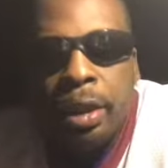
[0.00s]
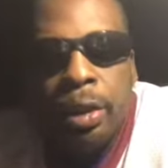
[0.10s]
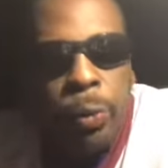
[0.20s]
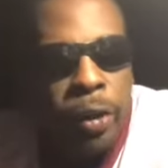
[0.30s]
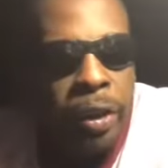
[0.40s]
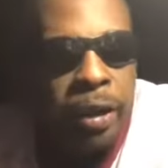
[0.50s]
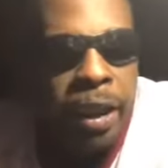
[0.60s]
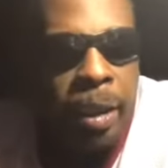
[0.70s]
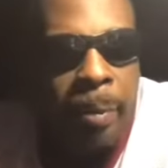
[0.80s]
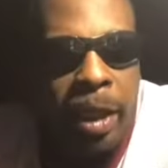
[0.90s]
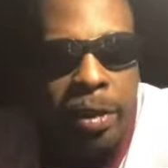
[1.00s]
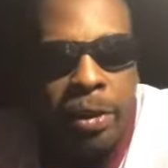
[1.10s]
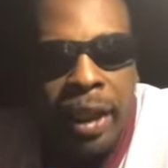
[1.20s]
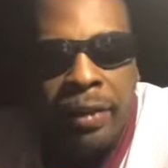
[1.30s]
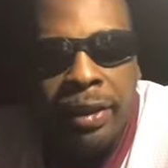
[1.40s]
the weird thing about
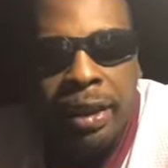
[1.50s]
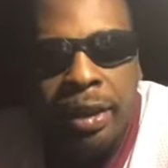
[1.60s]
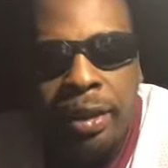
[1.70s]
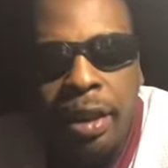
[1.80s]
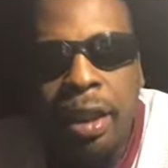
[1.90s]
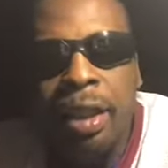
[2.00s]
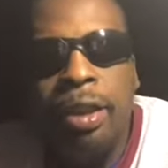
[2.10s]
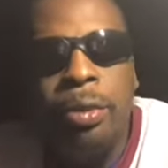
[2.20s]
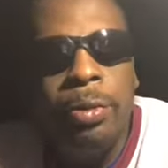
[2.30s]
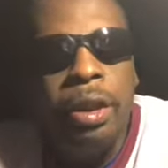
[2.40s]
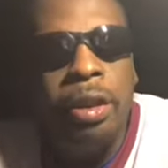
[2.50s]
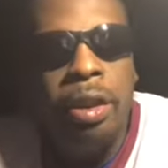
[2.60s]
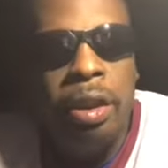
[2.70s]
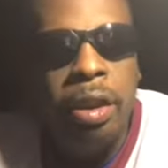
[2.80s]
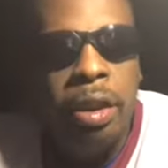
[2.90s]
drafts is you could
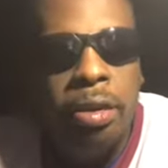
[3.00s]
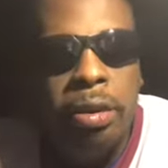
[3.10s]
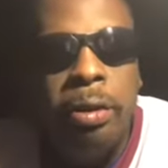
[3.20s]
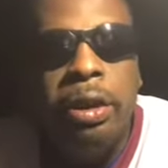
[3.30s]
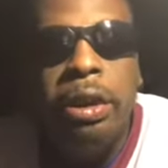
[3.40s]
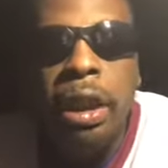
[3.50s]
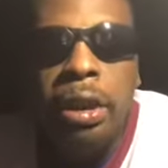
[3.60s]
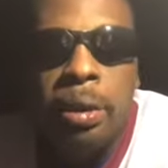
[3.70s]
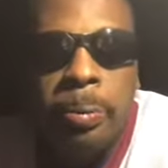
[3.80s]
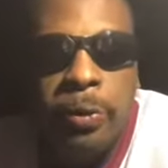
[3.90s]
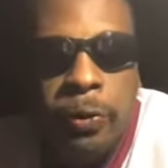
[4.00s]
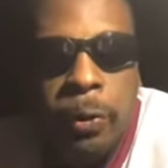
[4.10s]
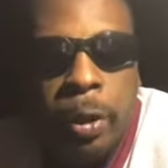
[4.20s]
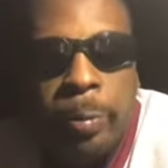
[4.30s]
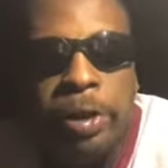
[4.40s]
judge them
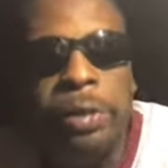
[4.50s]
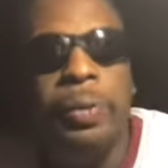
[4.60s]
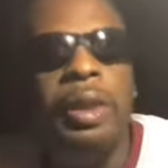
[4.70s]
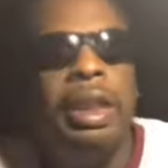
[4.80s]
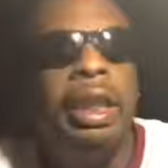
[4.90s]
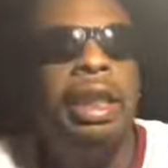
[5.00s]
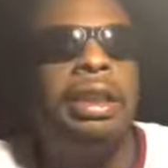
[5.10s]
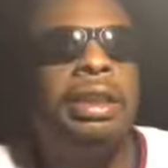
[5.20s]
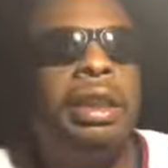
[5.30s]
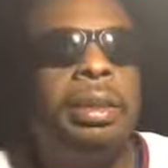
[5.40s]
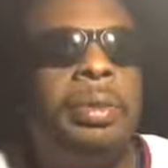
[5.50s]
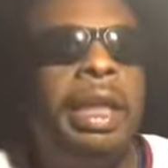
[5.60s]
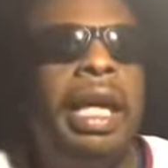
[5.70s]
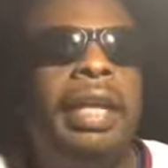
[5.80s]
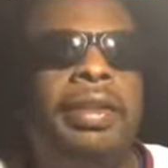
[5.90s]
before, but you really can't judge them till
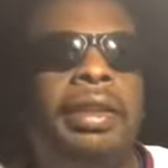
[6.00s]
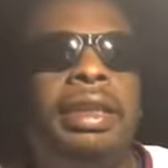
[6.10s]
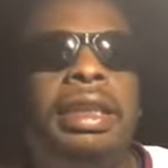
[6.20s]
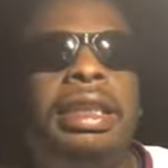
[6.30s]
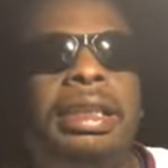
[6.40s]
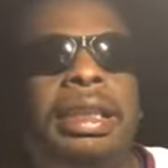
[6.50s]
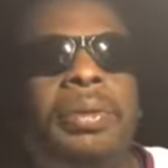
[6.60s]
after the season.